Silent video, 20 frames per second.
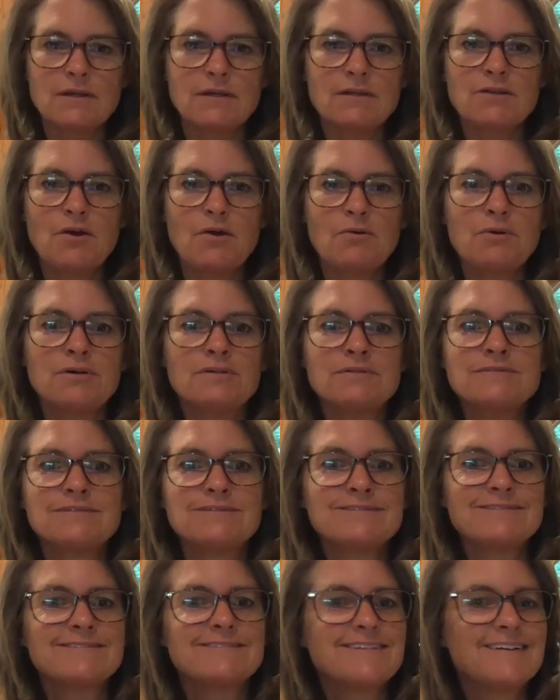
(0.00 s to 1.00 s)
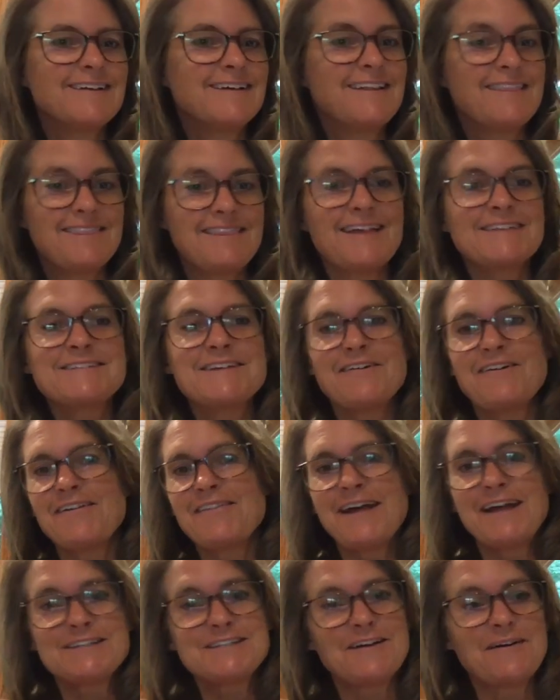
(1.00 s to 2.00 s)
No. That's how
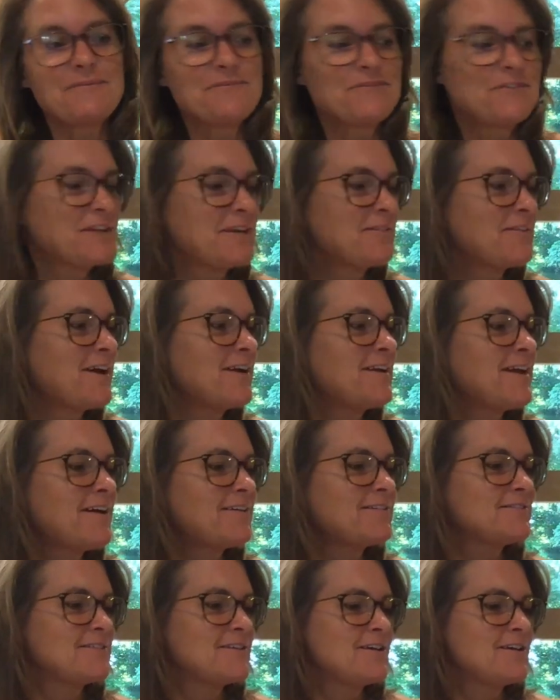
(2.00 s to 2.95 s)
I'm feeling right now.